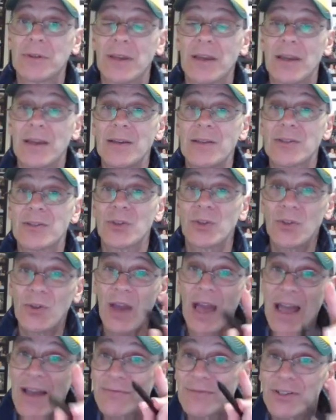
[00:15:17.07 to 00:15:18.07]
Okay, so you
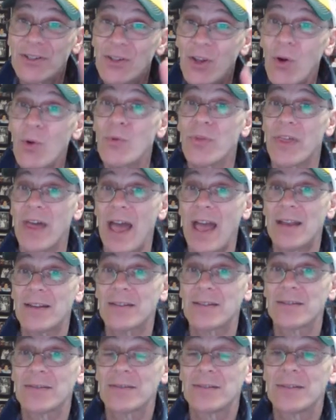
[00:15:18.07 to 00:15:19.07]
have to know
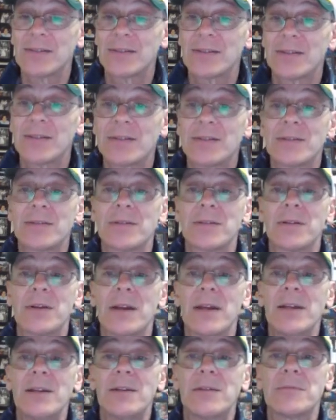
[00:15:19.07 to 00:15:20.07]
that, all
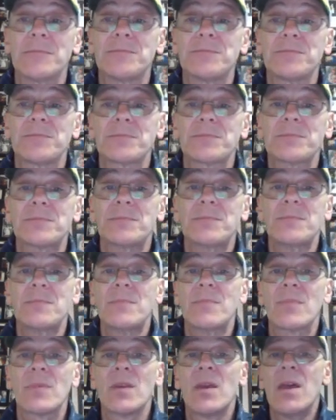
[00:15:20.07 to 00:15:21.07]
right?
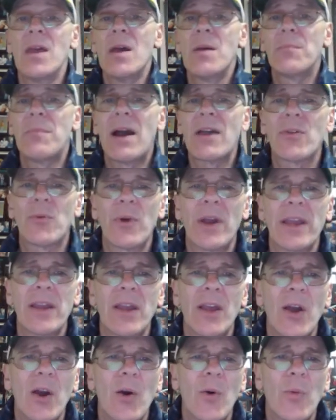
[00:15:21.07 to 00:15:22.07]
By the way,
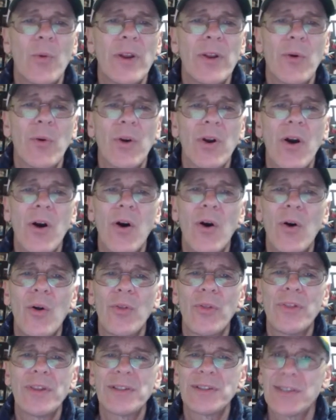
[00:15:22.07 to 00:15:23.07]
we don't
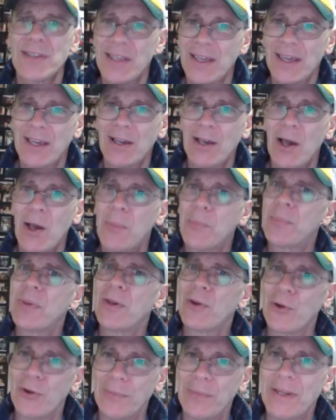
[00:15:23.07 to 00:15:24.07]
call this thing a
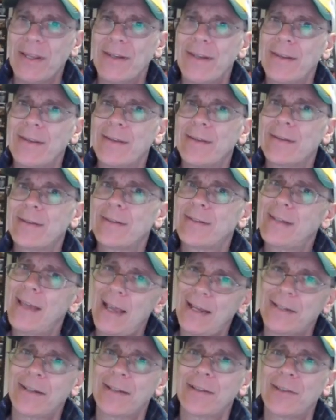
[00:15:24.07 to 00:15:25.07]
pyramid,
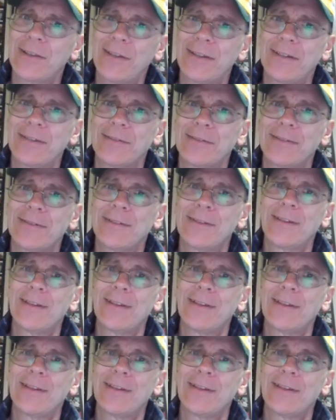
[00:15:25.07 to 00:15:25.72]
technically.